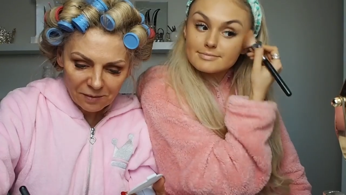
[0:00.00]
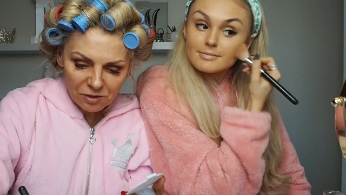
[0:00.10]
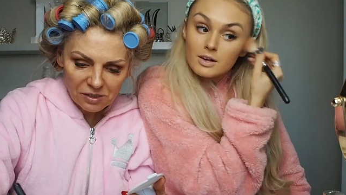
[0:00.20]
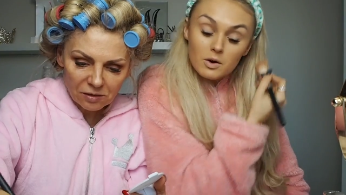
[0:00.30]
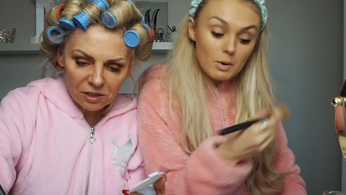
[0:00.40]
Speaker 1: I'm
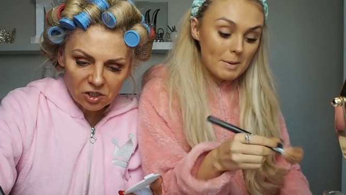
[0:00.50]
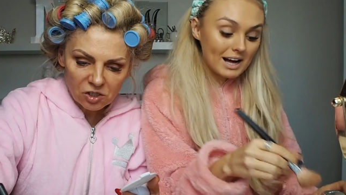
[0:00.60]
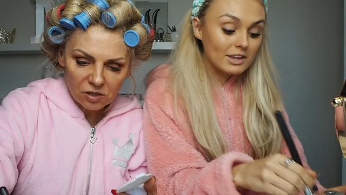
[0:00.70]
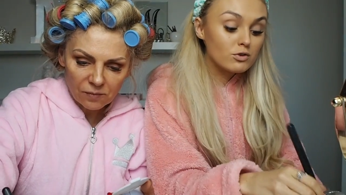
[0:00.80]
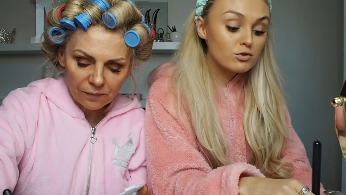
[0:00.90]
just gonna. We're back
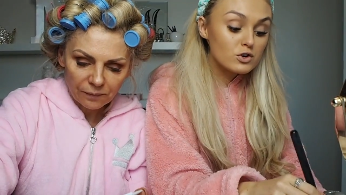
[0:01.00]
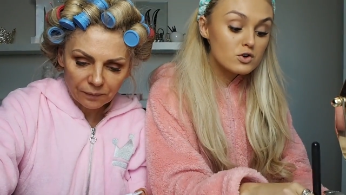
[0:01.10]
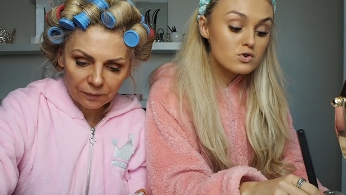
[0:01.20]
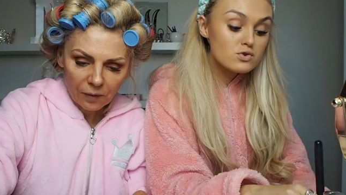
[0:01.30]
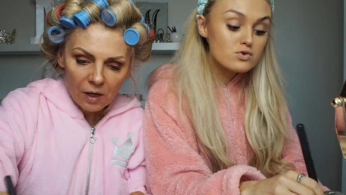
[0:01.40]
in the
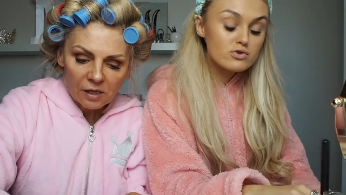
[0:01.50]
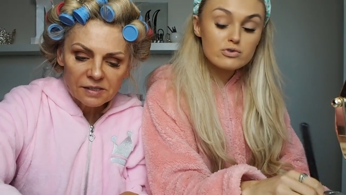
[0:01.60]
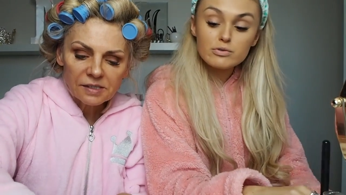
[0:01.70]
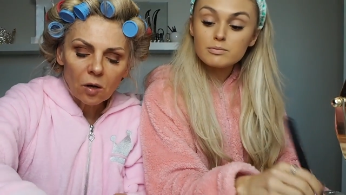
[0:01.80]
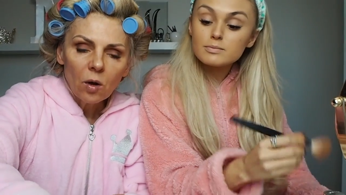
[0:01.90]
room.
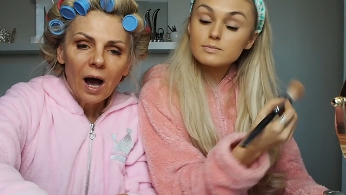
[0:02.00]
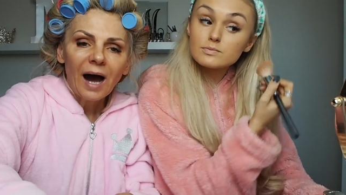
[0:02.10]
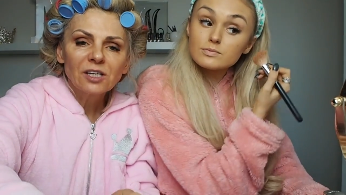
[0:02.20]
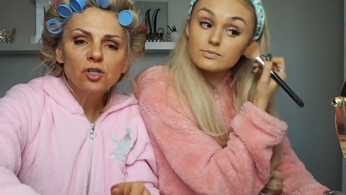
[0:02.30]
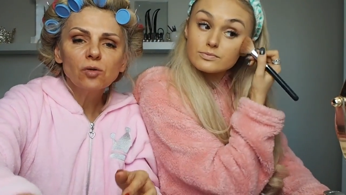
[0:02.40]
So
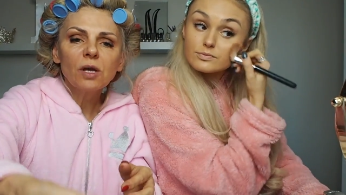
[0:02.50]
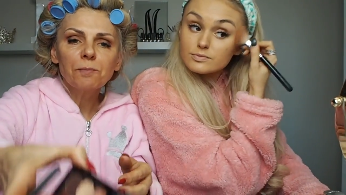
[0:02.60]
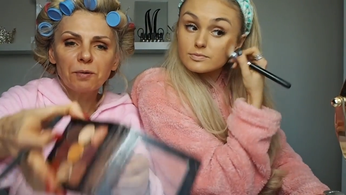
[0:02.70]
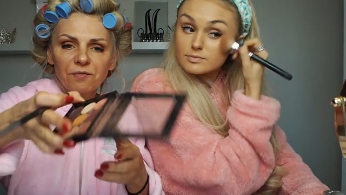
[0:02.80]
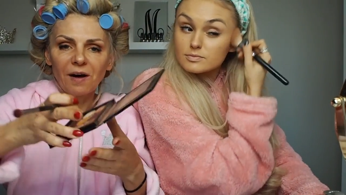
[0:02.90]
I do
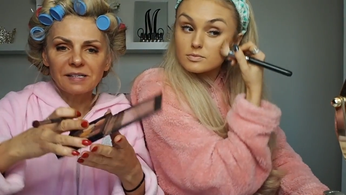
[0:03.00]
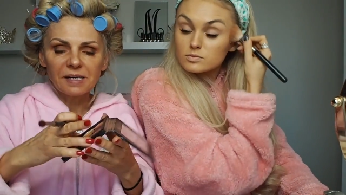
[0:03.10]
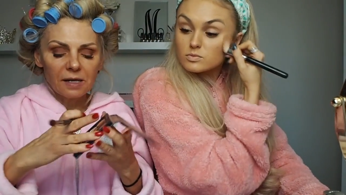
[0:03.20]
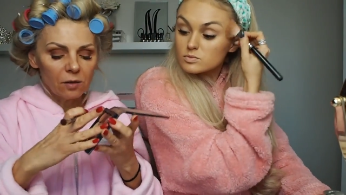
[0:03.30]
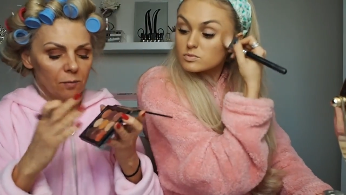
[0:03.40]
improvise a
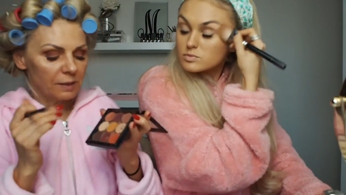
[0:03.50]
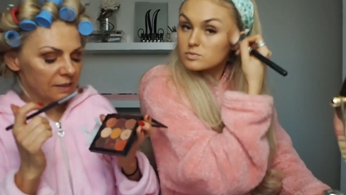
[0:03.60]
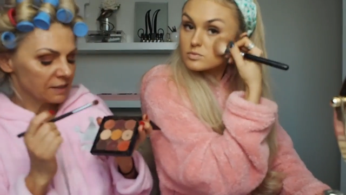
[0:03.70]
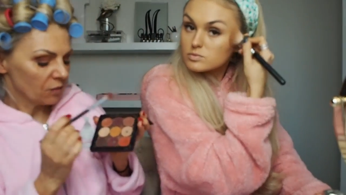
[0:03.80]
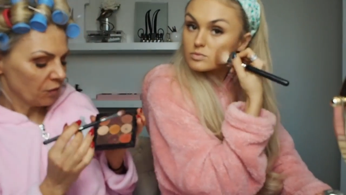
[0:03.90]
little
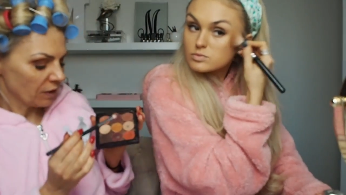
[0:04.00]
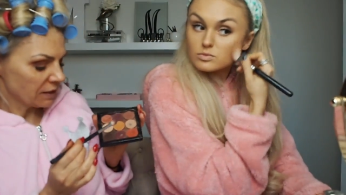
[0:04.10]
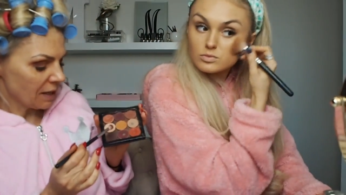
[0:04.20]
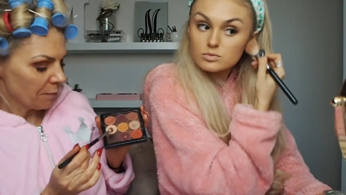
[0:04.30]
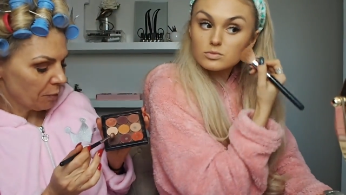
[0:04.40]
bit. So for
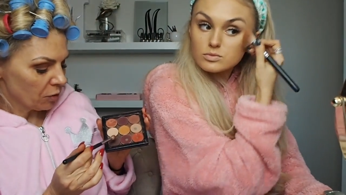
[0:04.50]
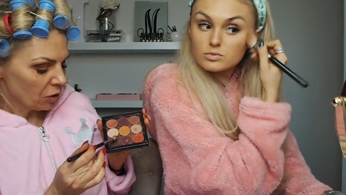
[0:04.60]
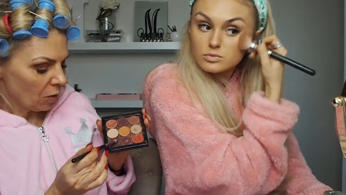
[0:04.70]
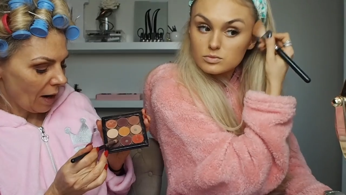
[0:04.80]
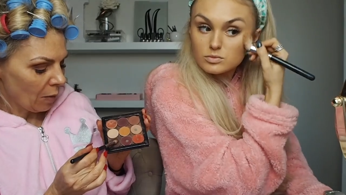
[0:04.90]
example, you
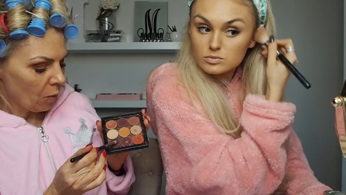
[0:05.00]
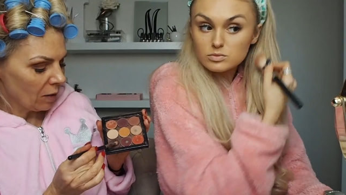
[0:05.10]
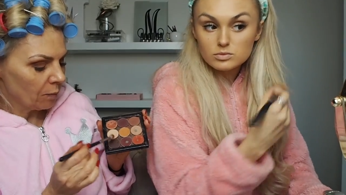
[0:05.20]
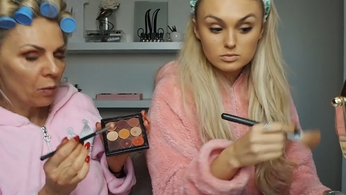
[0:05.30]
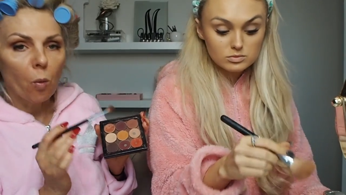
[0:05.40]
know, I will
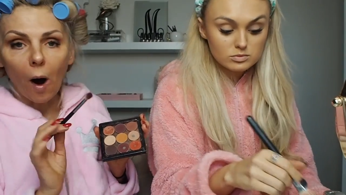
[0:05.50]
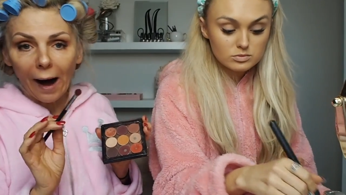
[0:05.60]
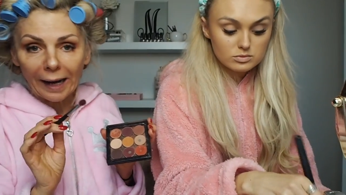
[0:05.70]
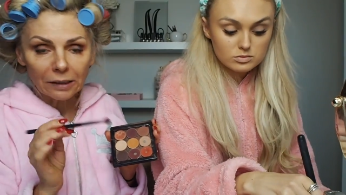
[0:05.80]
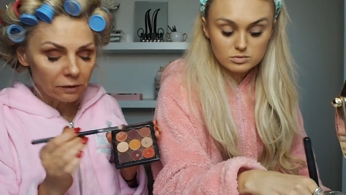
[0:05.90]
be
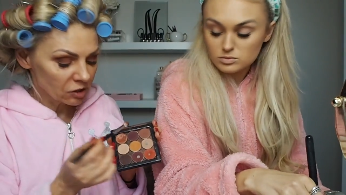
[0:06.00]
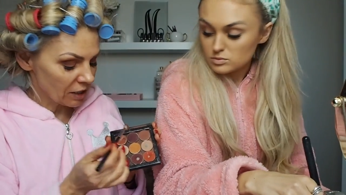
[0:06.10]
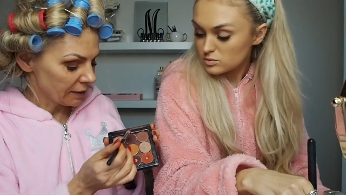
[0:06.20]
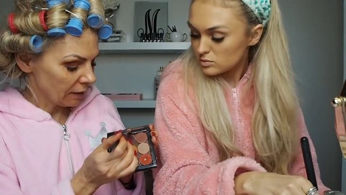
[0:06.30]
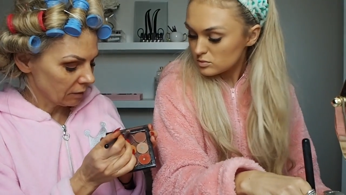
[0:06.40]
wild
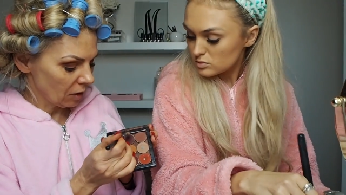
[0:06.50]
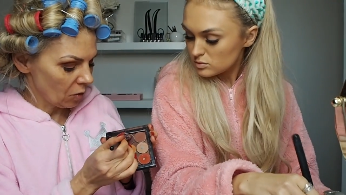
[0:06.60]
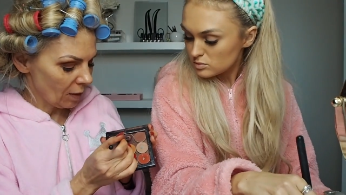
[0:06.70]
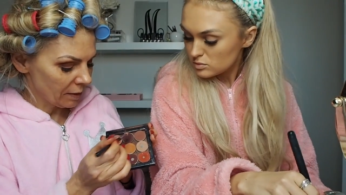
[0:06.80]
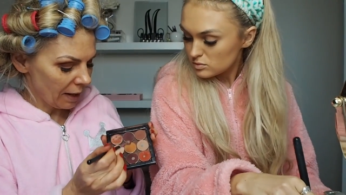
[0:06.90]
and I'll go
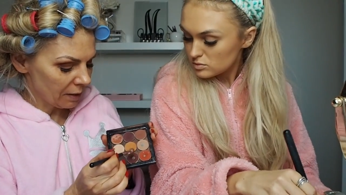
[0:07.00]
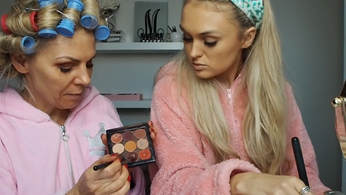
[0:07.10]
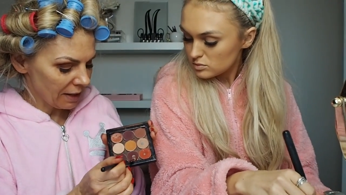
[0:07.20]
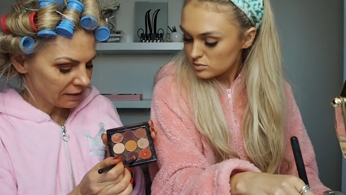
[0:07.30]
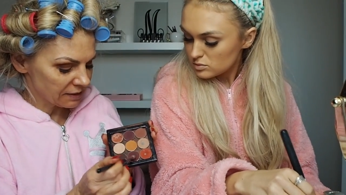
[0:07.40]
and, and
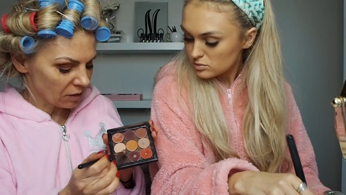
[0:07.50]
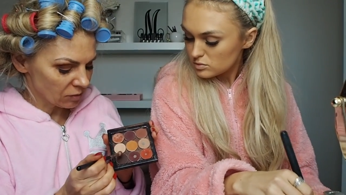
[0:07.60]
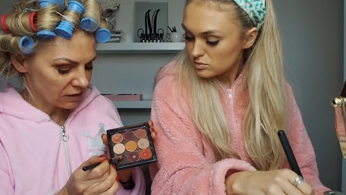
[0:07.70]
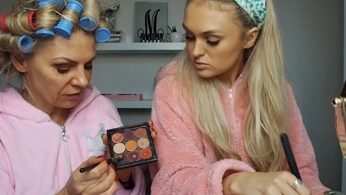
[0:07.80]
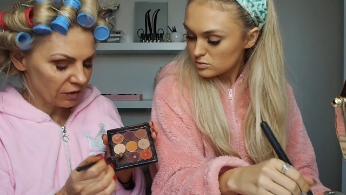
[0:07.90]
mix
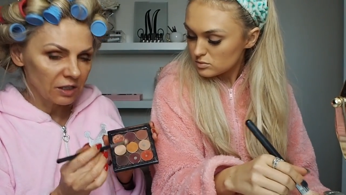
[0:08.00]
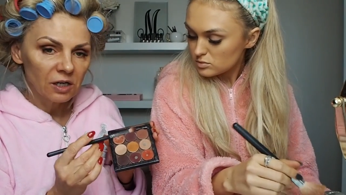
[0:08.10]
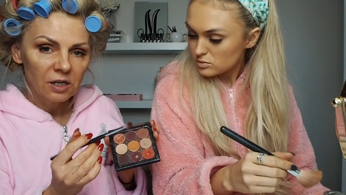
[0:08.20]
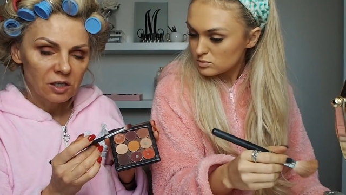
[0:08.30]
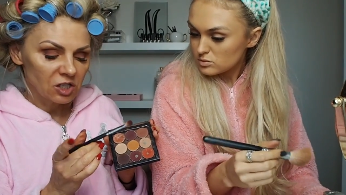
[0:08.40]
those three
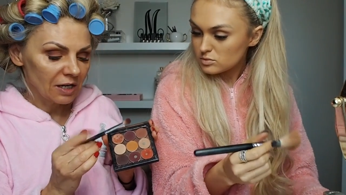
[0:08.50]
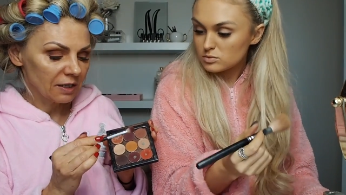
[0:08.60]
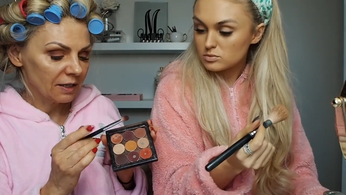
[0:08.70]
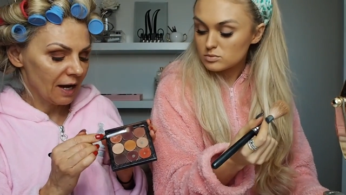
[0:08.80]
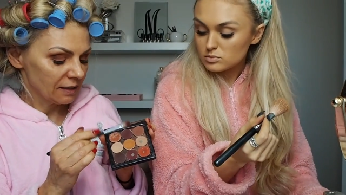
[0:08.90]
darker
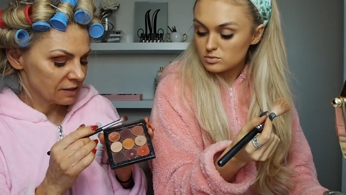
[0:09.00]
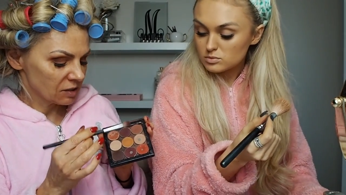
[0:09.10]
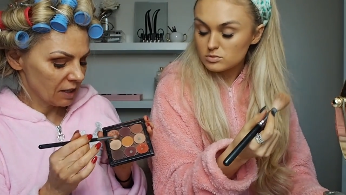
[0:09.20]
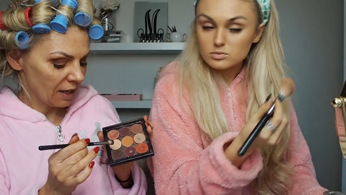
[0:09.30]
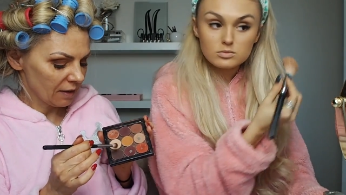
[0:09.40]
colors
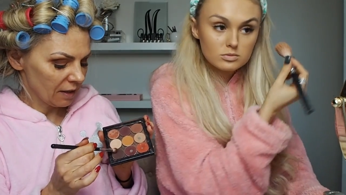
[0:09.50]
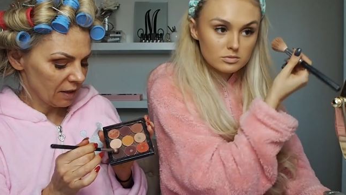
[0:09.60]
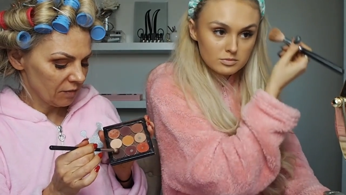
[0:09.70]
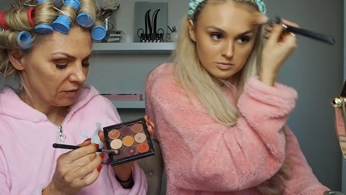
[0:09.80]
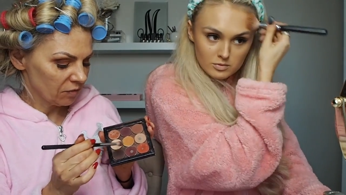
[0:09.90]
together,
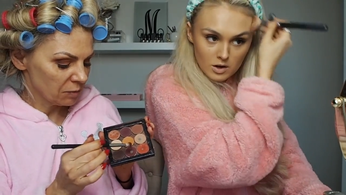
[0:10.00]
even if